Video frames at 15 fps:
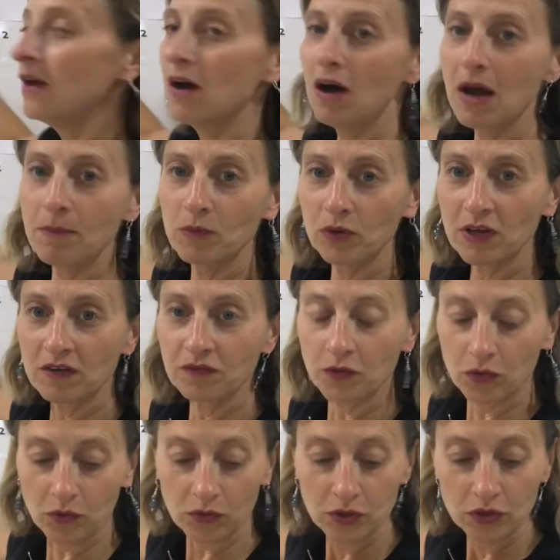I'm looking
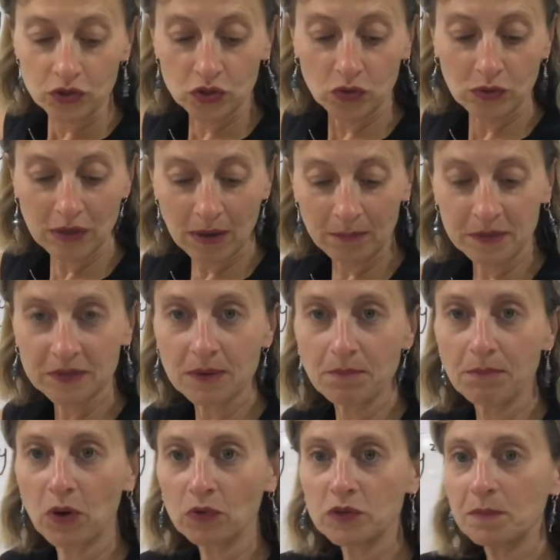for 2 numbers that
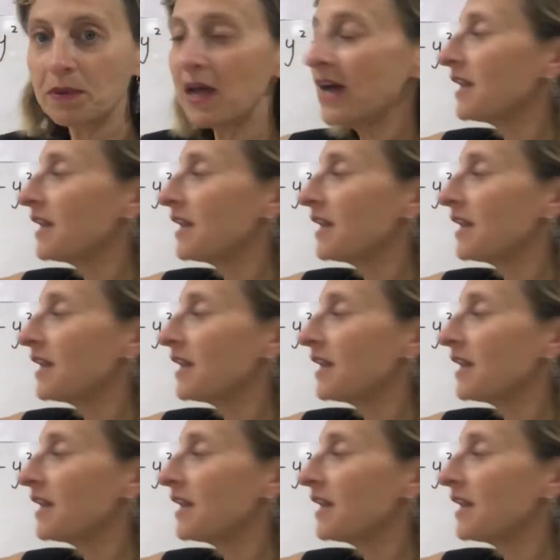multiply